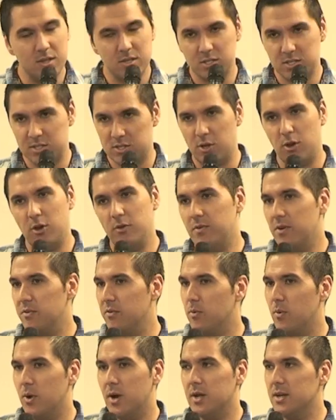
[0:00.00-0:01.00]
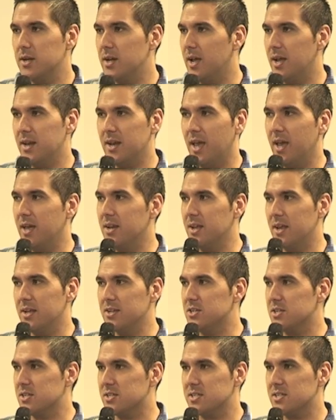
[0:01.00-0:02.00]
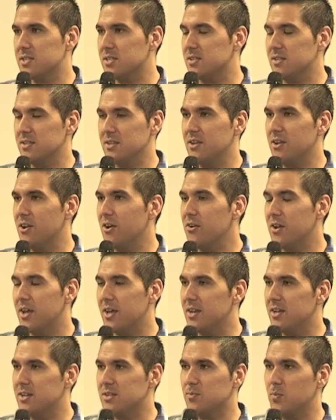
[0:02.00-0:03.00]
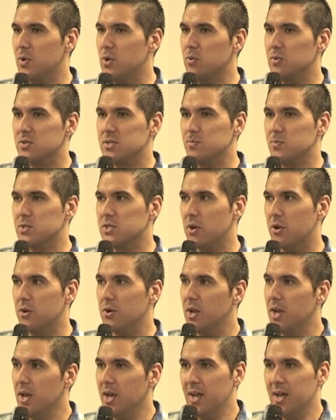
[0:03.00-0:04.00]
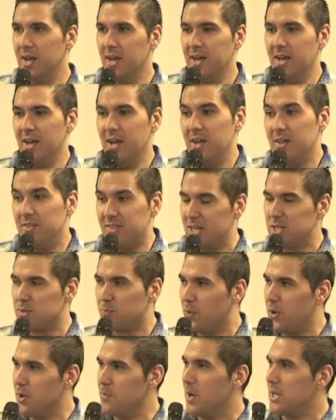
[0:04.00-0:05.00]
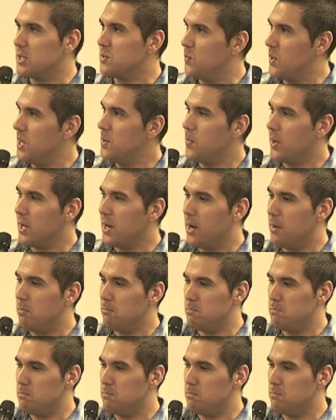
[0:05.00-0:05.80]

serve everyone, and just, and it's been awesome. So that's pretty much me, but,